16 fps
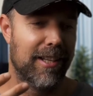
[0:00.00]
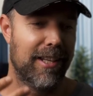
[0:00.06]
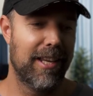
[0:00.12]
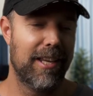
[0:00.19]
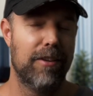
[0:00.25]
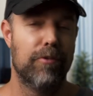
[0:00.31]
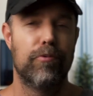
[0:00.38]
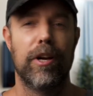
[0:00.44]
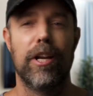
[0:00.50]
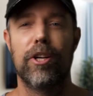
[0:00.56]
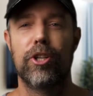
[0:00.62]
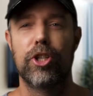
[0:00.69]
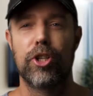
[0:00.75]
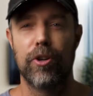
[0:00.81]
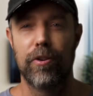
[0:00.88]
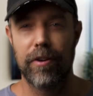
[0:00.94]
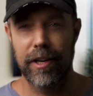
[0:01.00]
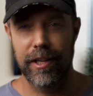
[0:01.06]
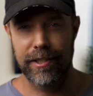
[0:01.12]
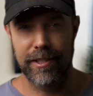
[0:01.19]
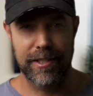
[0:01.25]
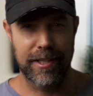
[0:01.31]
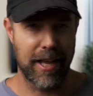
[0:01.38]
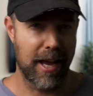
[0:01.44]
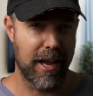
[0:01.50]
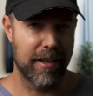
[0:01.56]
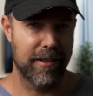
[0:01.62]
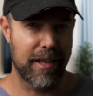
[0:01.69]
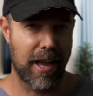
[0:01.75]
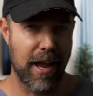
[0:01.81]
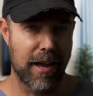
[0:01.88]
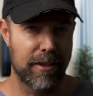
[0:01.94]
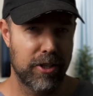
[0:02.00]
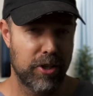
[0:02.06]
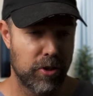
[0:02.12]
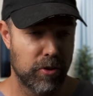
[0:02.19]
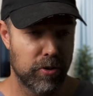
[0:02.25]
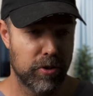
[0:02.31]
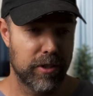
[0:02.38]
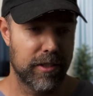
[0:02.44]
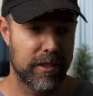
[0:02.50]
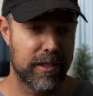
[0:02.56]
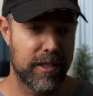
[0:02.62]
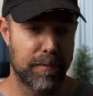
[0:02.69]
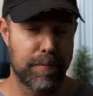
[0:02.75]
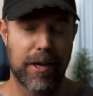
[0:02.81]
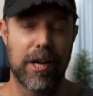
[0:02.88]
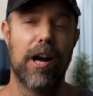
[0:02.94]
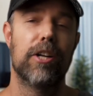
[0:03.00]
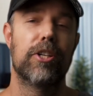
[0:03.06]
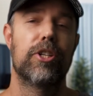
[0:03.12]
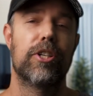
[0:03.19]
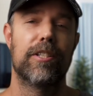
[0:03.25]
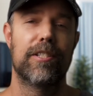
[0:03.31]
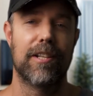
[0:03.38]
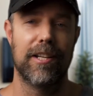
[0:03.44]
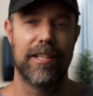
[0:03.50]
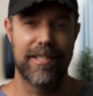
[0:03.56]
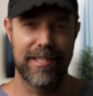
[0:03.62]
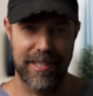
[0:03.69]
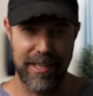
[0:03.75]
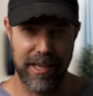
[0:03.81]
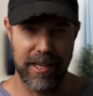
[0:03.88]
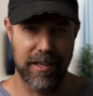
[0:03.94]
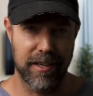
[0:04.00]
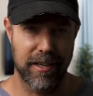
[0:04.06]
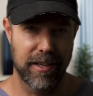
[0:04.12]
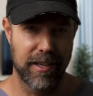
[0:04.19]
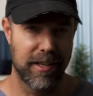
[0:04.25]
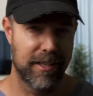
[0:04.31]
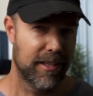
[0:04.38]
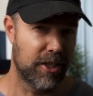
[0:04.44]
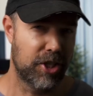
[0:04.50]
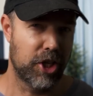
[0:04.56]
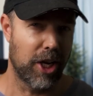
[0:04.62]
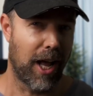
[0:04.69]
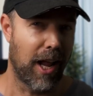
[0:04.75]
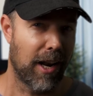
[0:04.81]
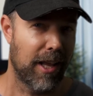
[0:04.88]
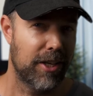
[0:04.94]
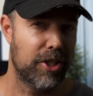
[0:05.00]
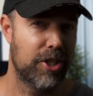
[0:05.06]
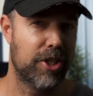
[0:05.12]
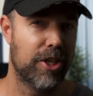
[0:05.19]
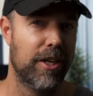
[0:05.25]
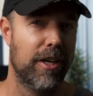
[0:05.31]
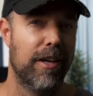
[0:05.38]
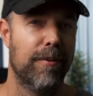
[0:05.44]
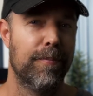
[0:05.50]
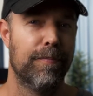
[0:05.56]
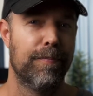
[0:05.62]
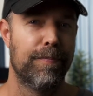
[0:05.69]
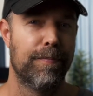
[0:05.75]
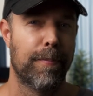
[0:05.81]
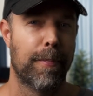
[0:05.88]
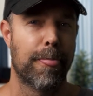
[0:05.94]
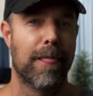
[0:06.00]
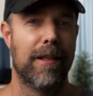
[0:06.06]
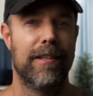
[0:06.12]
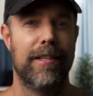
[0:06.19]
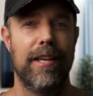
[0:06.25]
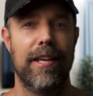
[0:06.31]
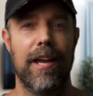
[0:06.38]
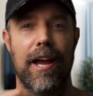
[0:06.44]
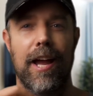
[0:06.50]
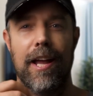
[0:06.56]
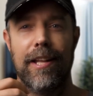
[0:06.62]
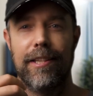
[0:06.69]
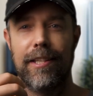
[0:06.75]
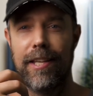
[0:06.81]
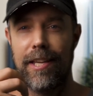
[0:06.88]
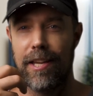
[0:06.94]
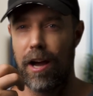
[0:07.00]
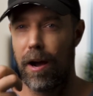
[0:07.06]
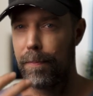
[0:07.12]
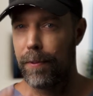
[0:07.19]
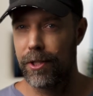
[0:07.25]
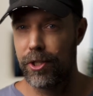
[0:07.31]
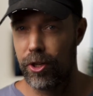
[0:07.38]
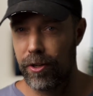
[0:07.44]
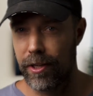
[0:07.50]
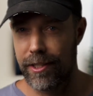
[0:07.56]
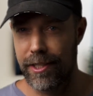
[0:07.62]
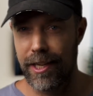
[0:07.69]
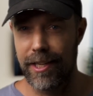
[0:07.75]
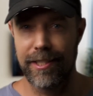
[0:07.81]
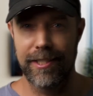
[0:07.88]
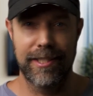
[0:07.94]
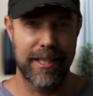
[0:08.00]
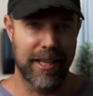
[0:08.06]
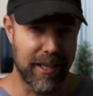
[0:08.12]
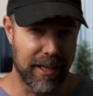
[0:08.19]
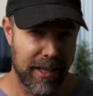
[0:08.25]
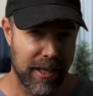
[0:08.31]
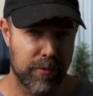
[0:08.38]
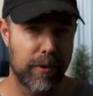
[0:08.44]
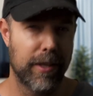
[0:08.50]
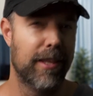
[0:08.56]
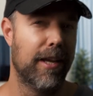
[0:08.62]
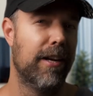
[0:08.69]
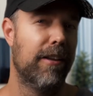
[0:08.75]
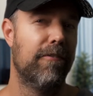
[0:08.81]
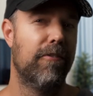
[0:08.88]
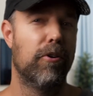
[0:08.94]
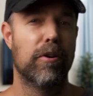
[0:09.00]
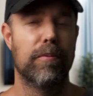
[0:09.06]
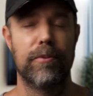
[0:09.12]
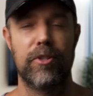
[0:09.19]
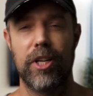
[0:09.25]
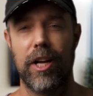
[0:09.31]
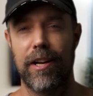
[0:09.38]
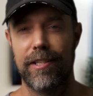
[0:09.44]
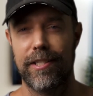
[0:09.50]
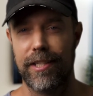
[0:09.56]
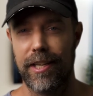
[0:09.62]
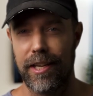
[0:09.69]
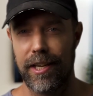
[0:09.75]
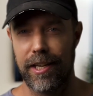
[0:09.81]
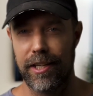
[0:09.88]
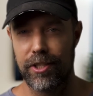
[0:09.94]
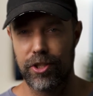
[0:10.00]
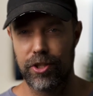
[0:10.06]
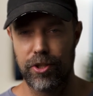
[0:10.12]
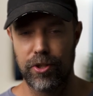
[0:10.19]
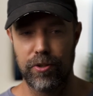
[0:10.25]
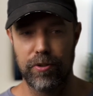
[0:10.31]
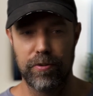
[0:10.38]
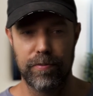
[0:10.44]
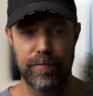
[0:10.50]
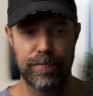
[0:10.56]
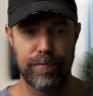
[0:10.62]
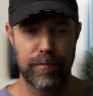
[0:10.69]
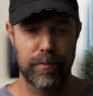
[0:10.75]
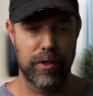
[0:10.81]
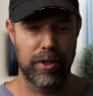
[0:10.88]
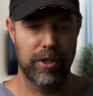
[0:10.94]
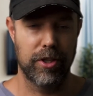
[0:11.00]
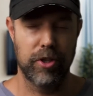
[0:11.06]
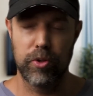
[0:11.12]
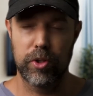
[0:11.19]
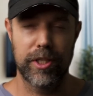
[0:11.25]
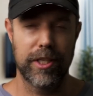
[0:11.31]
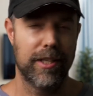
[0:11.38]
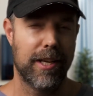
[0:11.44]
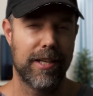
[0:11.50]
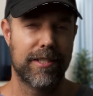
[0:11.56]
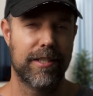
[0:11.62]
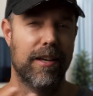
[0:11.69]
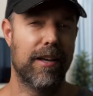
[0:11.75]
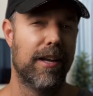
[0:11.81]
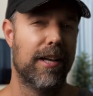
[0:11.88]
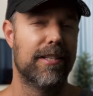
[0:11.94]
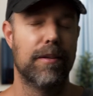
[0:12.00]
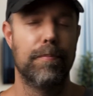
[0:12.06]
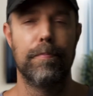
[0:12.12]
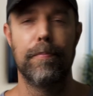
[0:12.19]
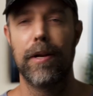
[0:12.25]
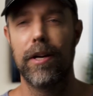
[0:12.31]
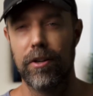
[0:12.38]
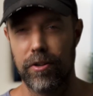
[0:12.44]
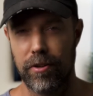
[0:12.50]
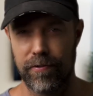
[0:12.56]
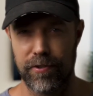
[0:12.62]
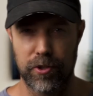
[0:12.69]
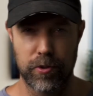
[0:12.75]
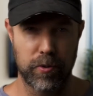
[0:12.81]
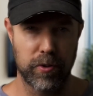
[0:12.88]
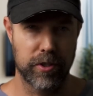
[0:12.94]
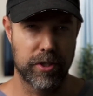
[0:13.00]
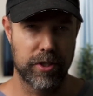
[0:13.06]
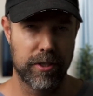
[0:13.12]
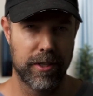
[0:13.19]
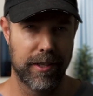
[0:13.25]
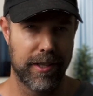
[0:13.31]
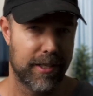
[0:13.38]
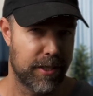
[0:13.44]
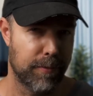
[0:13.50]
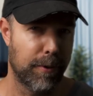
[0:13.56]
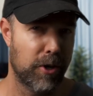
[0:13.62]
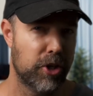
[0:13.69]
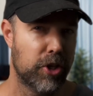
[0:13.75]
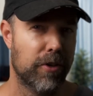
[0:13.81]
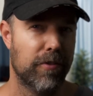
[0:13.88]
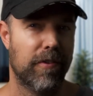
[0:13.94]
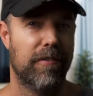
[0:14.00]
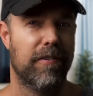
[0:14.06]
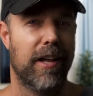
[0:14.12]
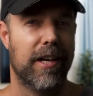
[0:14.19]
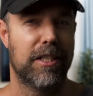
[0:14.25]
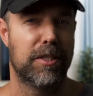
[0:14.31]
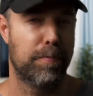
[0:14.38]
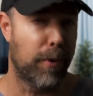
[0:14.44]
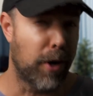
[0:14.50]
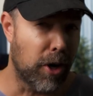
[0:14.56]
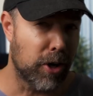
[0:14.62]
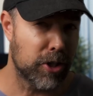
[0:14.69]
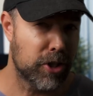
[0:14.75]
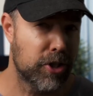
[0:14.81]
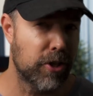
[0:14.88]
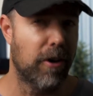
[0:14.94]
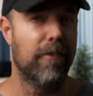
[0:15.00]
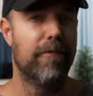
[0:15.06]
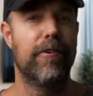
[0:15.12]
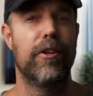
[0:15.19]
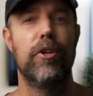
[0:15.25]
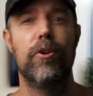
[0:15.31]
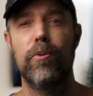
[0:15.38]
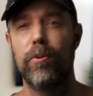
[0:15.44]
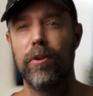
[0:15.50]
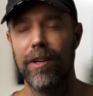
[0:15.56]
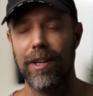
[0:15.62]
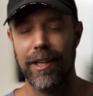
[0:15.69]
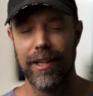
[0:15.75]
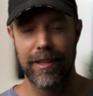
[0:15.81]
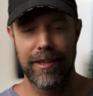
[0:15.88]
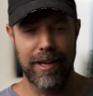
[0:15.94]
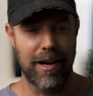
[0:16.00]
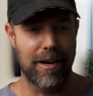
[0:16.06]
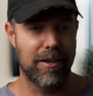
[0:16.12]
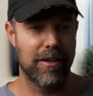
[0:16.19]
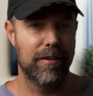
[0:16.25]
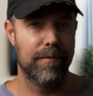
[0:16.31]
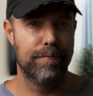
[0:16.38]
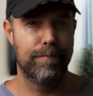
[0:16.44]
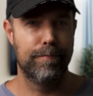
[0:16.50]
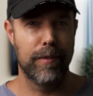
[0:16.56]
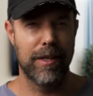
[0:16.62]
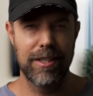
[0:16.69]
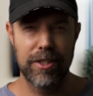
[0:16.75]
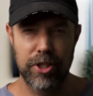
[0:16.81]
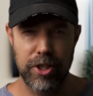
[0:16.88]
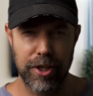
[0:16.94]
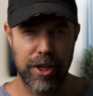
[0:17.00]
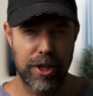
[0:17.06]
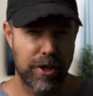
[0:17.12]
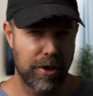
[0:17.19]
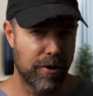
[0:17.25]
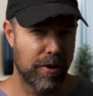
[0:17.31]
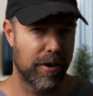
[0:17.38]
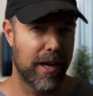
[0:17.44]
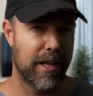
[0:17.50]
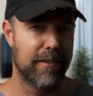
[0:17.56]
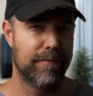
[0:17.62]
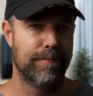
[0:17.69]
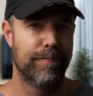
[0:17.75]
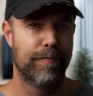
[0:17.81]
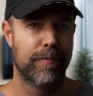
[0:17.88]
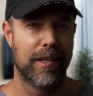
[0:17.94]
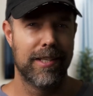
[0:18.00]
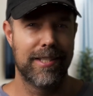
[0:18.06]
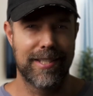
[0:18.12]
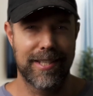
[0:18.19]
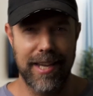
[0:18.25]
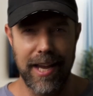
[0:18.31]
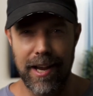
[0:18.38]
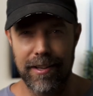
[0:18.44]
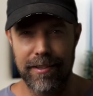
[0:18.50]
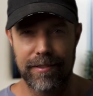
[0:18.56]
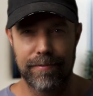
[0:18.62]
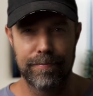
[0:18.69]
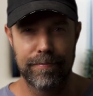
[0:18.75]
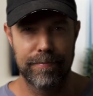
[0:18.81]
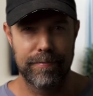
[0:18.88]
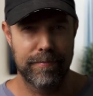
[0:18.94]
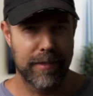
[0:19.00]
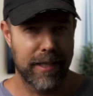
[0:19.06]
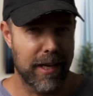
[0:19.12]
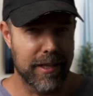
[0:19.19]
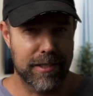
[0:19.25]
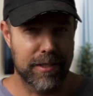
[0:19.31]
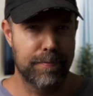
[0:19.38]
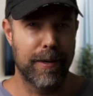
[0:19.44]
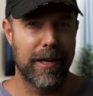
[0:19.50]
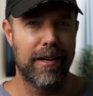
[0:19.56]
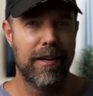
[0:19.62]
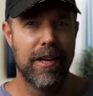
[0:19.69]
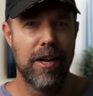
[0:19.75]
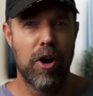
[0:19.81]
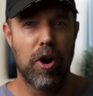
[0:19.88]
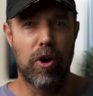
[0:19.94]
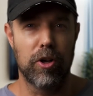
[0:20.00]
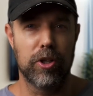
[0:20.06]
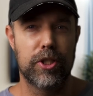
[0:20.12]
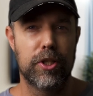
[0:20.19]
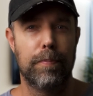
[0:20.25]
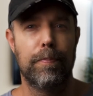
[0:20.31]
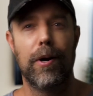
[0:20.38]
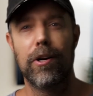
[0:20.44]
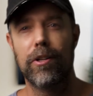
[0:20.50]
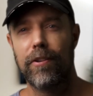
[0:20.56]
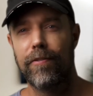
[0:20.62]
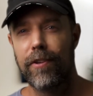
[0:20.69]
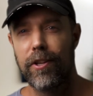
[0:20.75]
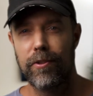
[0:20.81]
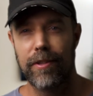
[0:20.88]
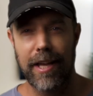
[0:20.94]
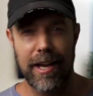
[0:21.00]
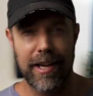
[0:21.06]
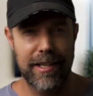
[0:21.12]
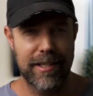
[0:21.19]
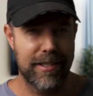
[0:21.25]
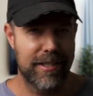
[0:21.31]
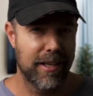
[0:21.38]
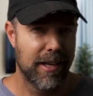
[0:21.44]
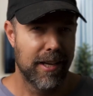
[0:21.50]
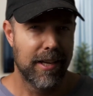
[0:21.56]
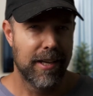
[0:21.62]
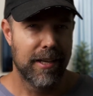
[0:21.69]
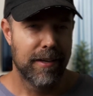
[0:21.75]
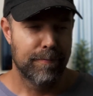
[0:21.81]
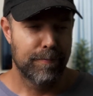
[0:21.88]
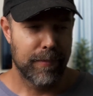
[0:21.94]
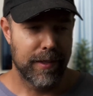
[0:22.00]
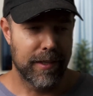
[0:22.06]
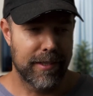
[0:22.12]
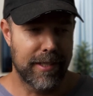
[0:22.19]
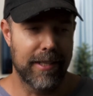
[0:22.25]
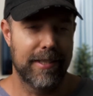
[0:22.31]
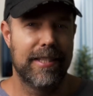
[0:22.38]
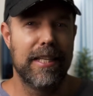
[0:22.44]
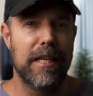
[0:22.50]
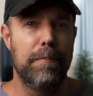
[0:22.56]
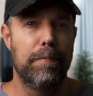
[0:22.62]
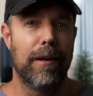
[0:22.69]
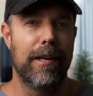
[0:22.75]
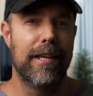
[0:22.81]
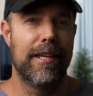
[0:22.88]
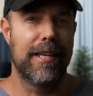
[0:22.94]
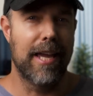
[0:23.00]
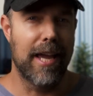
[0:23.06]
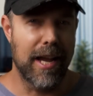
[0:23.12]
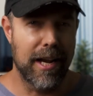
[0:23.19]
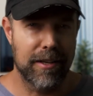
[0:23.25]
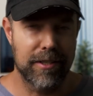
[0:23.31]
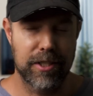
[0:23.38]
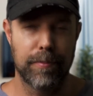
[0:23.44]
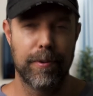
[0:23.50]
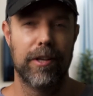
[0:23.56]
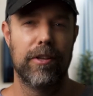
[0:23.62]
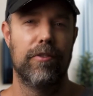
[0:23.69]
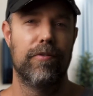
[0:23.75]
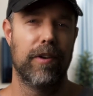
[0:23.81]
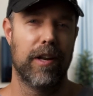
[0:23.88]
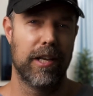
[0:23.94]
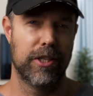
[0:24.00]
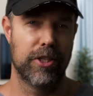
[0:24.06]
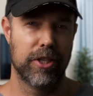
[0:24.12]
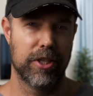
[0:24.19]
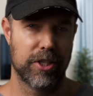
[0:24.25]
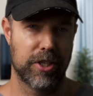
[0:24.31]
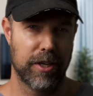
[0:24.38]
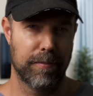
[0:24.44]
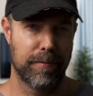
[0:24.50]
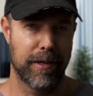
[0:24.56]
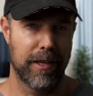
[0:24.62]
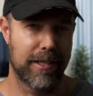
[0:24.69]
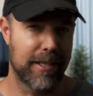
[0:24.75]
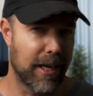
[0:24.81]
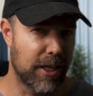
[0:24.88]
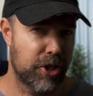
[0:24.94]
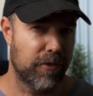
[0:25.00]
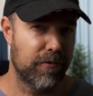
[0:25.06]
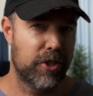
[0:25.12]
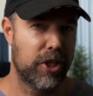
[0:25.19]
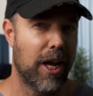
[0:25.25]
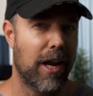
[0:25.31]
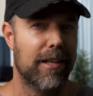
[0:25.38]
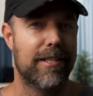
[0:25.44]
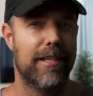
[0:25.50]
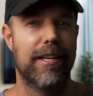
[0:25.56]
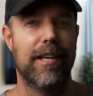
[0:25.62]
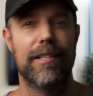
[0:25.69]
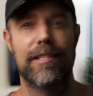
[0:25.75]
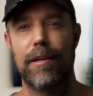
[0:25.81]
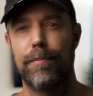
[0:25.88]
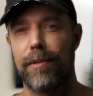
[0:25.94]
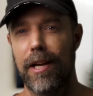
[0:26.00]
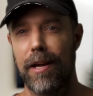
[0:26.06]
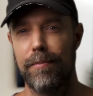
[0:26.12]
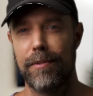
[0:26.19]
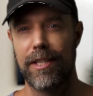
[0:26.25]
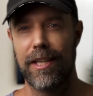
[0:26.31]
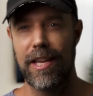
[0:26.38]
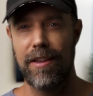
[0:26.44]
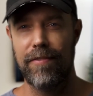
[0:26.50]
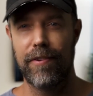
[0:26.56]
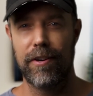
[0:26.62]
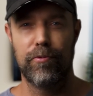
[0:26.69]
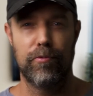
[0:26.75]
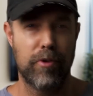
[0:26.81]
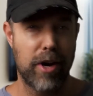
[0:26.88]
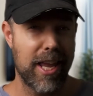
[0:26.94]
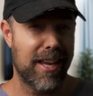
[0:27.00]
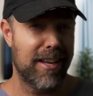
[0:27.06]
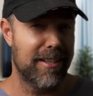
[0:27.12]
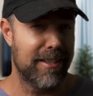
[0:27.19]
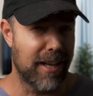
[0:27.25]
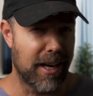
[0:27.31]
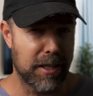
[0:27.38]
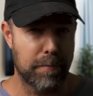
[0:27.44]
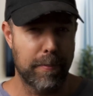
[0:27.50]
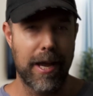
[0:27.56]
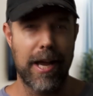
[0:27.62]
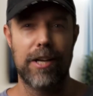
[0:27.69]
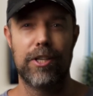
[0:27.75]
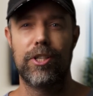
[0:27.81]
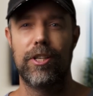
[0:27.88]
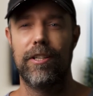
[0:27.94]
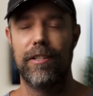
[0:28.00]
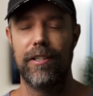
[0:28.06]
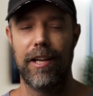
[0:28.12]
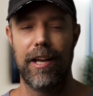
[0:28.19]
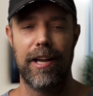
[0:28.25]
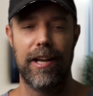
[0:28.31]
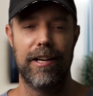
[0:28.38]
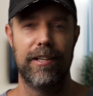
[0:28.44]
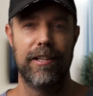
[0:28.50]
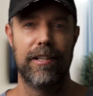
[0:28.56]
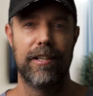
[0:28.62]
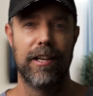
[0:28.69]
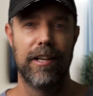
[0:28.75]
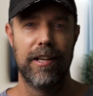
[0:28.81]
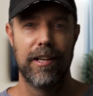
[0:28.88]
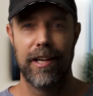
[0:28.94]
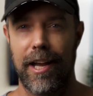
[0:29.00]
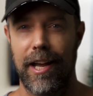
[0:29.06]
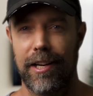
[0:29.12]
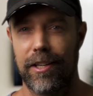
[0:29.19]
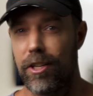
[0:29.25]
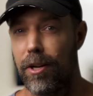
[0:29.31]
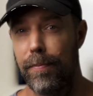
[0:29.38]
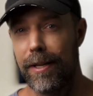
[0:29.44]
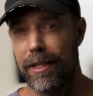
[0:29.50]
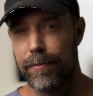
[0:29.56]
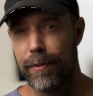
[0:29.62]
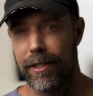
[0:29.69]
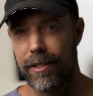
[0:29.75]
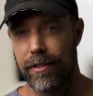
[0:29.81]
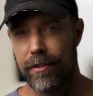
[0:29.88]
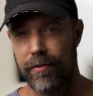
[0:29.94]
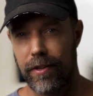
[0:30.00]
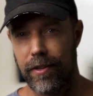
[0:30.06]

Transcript: the reassurance that you subconsciously seek. The challenge and the opportunity in dealing with any form of jealousy is to use it as a mirror of sorts. This emotion reflects parts of you that are insecure and scared. Yes, but also part of you that deeply cares about your relationship. A touch of jealousy can sometimes even reignite passion and commitment in a